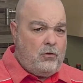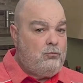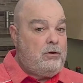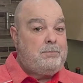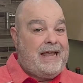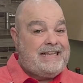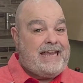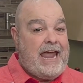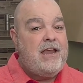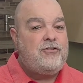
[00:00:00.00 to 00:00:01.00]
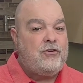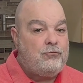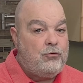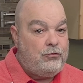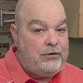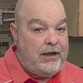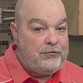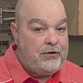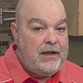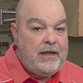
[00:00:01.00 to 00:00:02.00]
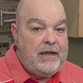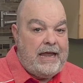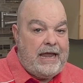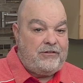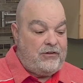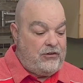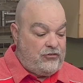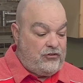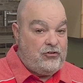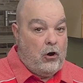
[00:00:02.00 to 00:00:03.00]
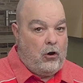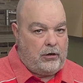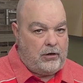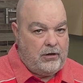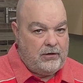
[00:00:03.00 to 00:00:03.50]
What makes Cajun roux different is it's dark.